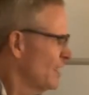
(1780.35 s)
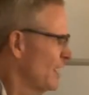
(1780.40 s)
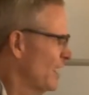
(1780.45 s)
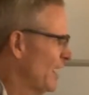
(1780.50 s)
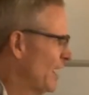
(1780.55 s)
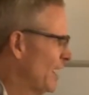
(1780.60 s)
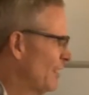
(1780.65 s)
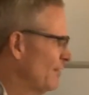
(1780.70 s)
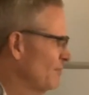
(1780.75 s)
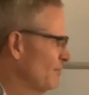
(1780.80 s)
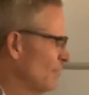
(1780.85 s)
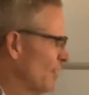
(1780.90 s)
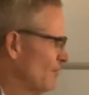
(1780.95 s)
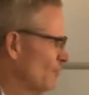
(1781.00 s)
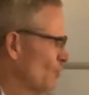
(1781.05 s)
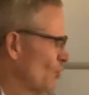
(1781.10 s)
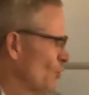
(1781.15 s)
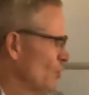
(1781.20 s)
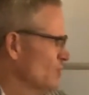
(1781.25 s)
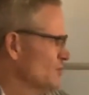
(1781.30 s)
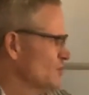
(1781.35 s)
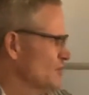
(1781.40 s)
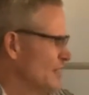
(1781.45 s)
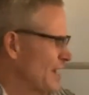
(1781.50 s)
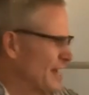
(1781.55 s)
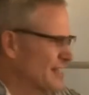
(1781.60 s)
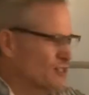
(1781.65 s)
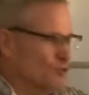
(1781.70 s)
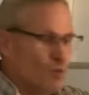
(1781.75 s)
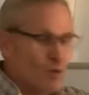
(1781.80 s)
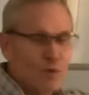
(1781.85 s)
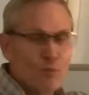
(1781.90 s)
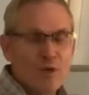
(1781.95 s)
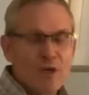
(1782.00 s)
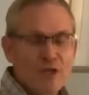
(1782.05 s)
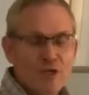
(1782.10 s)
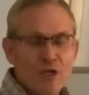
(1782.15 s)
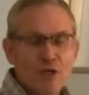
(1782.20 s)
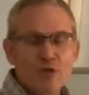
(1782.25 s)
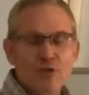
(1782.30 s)
And of course, that's when we
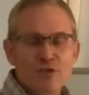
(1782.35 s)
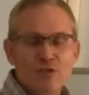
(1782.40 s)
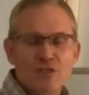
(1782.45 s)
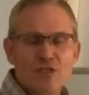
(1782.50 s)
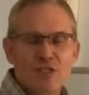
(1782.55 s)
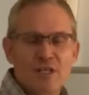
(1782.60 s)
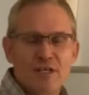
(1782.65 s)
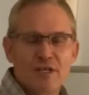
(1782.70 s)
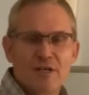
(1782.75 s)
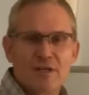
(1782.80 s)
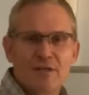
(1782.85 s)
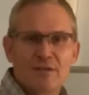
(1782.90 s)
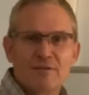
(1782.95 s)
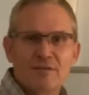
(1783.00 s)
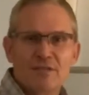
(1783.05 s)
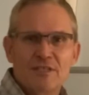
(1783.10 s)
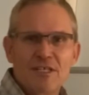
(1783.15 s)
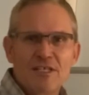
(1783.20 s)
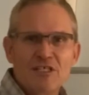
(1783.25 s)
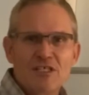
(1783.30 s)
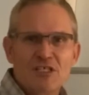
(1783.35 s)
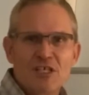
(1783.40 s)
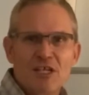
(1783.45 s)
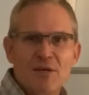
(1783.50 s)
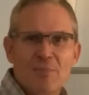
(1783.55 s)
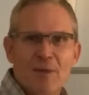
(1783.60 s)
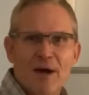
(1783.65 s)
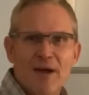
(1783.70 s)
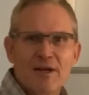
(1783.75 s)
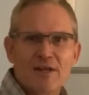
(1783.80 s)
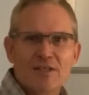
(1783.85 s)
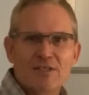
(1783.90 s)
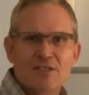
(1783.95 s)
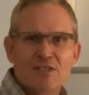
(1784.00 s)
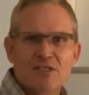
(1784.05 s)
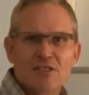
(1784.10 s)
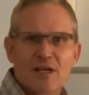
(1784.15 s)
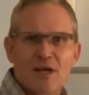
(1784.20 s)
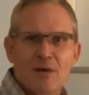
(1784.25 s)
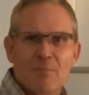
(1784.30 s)
use the DC
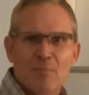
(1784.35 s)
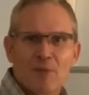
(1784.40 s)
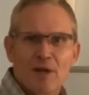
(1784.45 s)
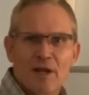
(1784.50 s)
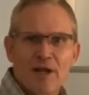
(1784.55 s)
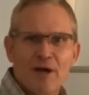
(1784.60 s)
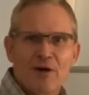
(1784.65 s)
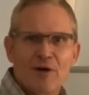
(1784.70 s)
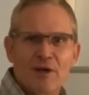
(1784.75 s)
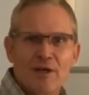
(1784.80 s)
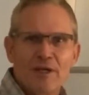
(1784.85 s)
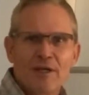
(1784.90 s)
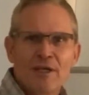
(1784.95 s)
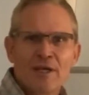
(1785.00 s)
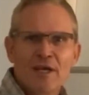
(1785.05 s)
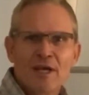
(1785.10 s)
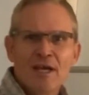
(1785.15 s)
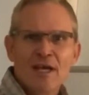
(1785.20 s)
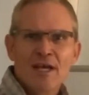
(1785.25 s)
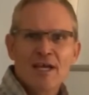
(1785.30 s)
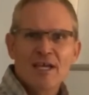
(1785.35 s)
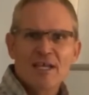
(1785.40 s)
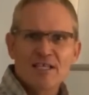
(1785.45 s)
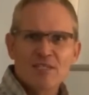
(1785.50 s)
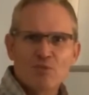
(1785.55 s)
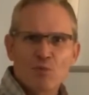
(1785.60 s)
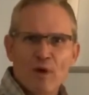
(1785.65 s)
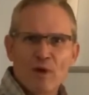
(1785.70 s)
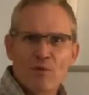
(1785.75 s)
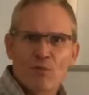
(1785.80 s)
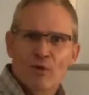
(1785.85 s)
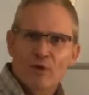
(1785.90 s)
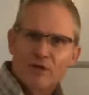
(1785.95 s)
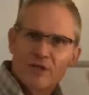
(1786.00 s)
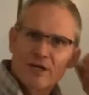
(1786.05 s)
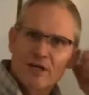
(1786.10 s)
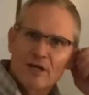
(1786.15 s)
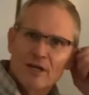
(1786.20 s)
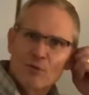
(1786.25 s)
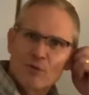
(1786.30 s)
minus polarity, is when we're
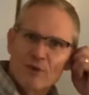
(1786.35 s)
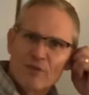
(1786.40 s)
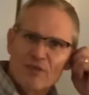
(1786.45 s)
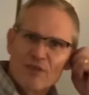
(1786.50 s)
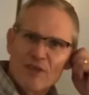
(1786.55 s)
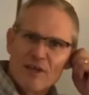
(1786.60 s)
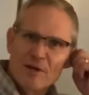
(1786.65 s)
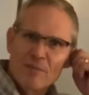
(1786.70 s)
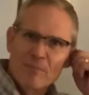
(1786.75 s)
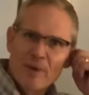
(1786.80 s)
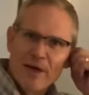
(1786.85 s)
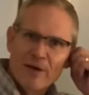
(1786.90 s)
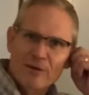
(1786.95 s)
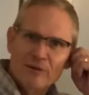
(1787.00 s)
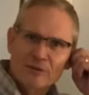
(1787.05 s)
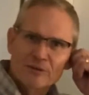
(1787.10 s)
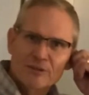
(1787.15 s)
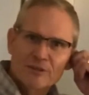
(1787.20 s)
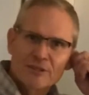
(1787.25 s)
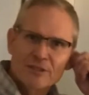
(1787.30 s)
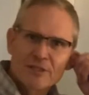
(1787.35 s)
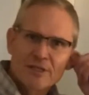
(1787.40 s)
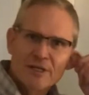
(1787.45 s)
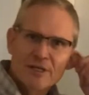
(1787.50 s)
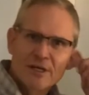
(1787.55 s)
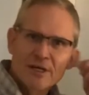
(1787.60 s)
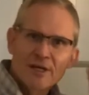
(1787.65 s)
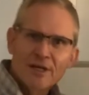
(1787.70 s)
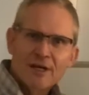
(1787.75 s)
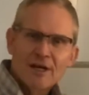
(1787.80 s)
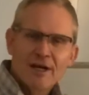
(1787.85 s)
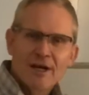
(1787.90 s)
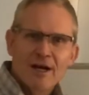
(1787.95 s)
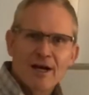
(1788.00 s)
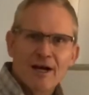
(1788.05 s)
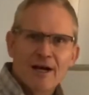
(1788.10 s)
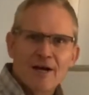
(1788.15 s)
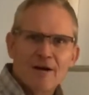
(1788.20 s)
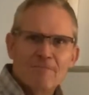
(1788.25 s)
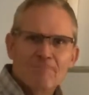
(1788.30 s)
dealing with thin metals.
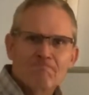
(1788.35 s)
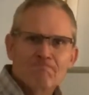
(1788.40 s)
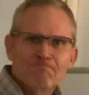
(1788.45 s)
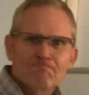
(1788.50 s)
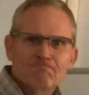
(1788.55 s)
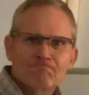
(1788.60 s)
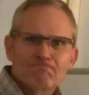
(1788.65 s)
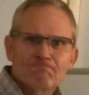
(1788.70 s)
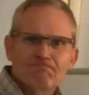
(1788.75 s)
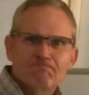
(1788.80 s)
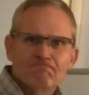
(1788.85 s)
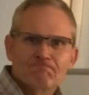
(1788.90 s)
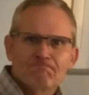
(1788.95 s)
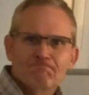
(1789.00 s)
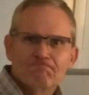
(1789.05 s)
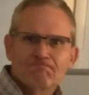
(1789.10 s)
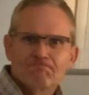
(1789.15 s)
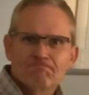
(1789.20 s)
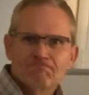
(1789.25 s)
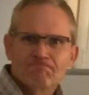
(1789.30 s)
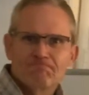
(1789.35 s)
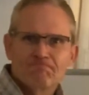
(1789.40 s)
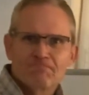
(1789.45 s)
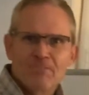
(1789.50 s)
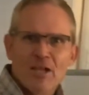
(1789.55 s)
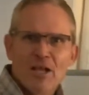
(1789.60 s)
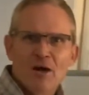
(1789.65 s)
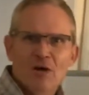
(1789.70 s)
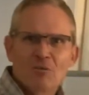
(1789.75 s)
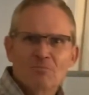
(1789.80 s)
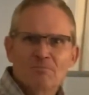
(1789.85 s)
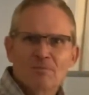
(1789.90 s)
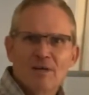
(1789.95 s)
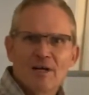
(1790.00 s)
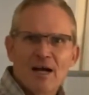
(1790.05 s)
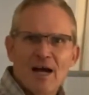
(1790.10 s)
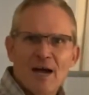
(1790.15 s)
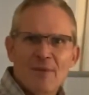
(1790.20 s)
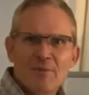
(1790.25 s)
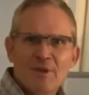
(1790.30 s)
You know,
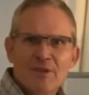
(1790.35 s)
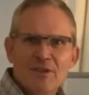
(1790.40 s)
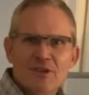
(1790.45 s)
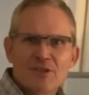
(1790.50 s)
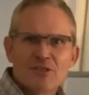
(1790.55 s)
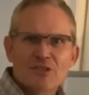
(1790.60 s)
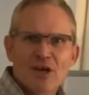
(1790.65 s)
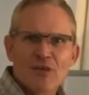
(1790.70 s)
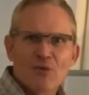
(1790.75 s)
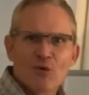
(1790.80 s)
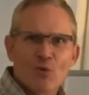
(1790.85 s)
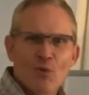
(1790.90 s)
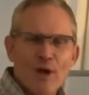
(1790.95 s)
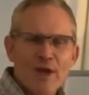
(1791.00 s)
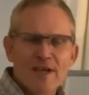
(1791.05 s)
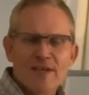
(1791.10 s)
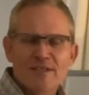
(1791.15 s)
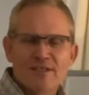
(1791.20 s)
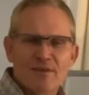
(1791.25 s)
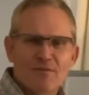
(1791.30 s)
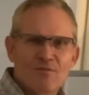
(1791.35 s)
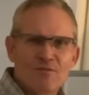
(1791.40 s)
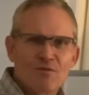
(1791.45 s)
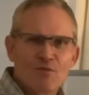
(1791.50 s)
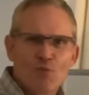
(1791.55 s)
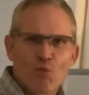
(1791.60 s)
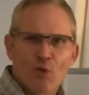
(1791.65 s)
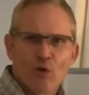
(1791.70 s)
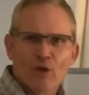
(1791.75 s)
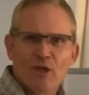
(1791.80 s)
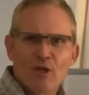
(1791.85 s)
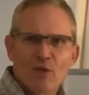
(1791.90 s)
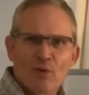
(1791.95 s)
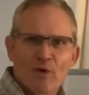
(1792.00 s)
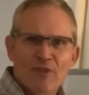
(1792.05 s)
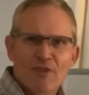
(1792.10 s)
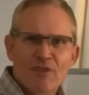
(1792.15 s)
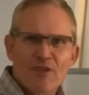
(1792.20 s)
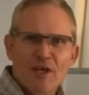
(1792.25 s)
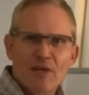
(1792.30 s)
I mean, there's other ways of working
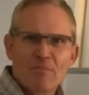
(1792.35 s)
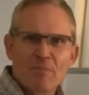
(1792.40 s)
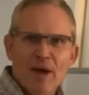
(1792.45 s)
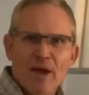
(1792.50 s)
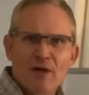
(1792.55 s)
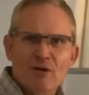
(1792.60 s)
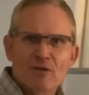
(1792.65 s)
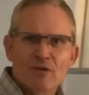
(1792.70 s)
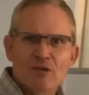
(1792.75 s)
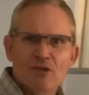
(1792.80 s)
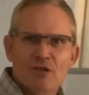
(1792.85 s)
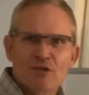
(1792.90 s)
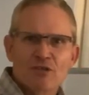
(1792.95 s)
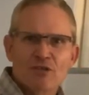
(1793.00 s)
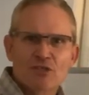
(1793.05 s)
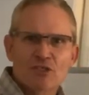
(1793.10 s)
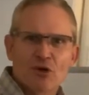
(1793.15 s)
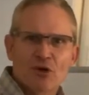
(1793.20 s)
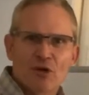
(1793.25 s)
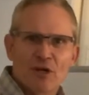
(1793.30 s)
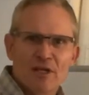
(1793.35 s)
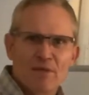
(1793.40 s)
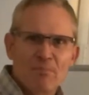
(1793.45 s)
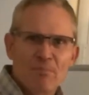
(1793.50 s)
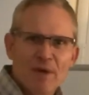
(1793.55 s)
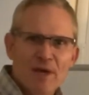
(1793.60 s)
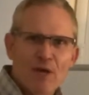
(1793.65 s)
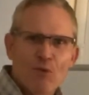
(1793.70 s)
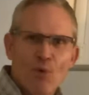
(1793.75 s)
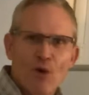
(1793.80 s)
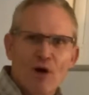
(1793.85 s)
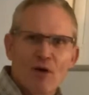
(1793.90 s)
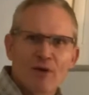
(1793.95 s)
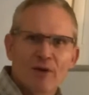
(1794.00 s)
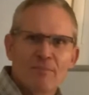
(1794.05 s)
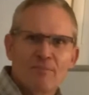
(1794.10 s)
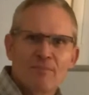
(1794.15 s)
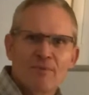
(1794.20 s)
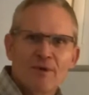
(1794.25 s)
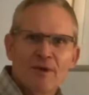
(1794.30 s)
with thin metals. You can certainly MIG weld
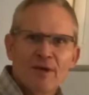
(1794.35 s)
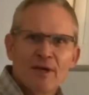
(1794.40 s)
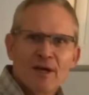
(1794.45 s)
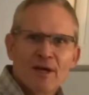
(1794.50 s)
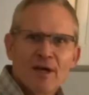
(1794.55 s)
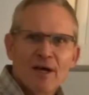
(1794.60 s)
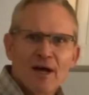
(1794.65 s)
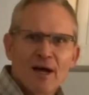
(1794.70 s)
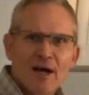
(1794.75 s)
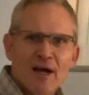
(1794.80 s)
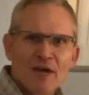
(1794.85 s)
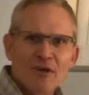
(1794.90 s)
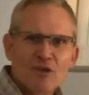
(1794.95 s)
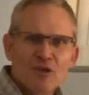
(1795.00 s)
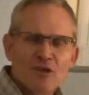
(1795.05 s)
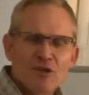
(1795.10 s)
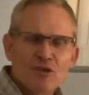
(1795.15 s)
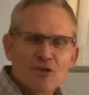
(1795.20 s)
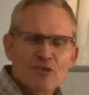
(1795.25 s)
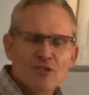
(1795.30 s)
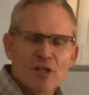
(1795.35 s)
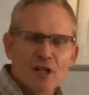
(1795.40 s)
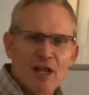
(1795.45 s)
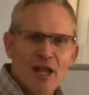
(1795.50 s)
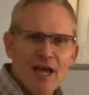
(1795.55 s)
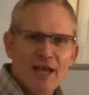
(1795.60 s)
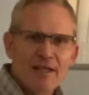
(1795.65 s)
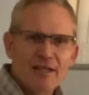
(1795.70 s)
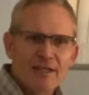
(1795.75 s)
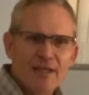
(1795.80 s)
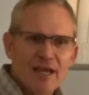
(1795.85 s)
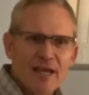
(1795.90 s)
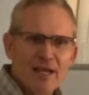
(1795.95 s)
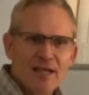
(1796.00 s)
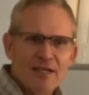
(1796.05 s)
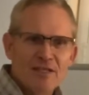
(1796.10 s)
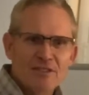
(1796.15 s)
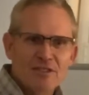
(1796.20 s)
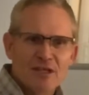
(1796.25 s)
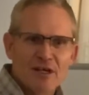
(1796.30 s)
them. You can use the light
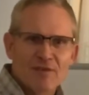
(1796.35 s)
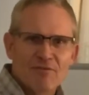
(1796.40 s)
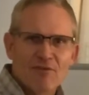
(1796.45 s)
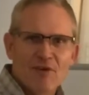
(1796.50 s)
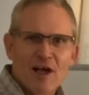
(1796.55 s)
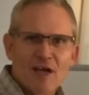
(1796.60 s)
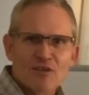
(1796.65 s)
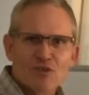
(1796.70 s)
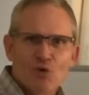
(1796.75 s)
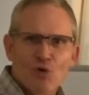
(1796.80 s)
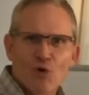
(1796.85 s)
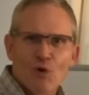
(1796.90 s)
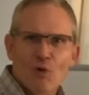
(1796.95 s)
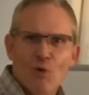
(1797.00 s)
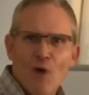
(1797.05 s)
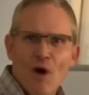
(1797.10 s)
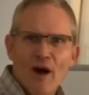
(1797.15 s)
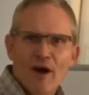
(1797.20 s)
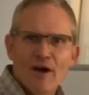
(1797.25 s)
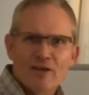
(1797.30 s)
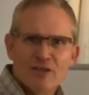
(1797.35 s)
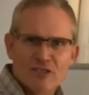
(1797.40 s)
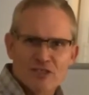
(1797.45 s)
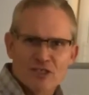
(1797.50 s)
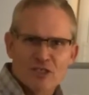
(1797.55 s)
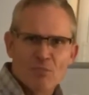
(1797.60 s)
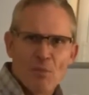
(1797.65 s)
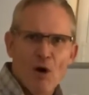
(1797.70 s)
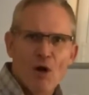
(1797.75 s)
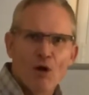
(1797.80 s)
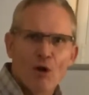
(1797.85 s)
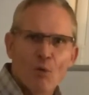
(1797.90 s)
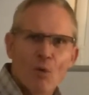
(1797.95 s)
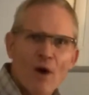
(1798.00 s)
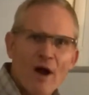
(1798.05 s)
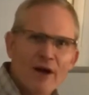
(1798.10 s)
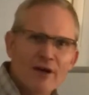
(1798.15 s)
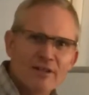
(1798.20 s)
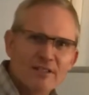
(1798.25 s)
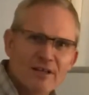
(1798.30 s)
gauge flux core wires, the smaller
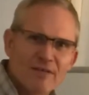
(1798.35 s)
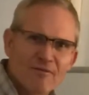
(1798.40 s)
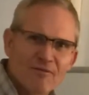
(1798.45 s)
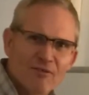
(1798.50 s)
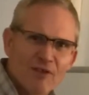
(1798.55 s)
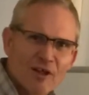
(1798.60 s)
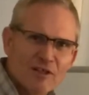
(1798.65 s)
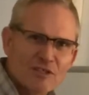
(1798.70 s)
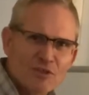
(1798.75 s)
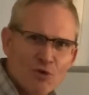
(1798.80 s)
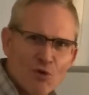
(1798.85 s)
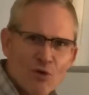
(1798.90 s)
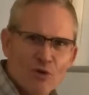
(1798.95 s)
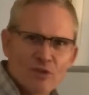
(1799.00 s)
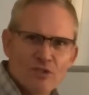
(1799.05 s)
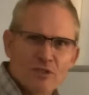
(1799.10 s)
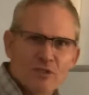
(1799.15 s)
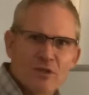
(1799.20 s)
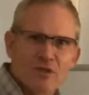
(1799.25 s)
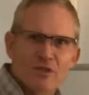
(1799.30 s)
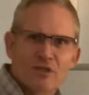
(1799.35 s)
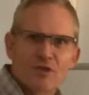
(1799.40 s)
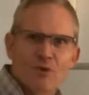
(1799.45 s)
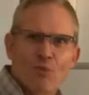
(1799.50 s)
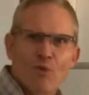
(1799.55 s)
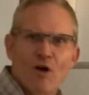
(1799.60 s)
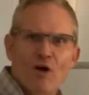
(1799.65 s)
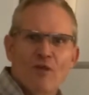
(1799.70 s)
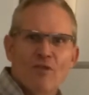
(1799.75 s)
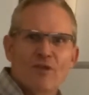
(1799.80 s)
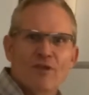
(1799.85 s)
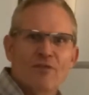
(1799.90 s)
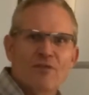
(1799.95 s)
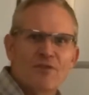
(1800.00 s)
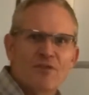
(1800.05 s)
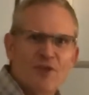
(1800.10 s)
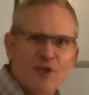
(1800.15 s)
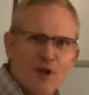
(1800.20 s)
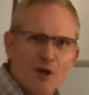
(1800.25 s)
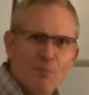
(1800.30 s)
wires on flux cores to weld the
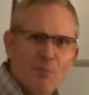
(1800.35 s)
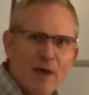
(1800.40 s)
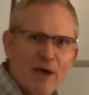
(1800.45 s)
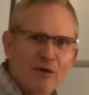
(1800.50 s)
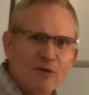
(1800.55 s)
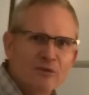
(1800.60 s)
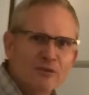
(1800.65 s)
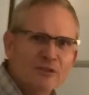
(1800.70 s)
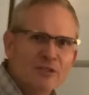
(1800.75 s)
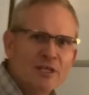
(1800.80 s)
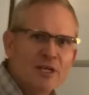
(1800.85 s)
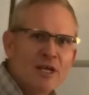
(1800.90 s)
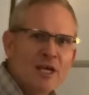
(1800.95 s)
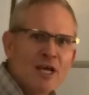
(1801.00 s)
thinner metals.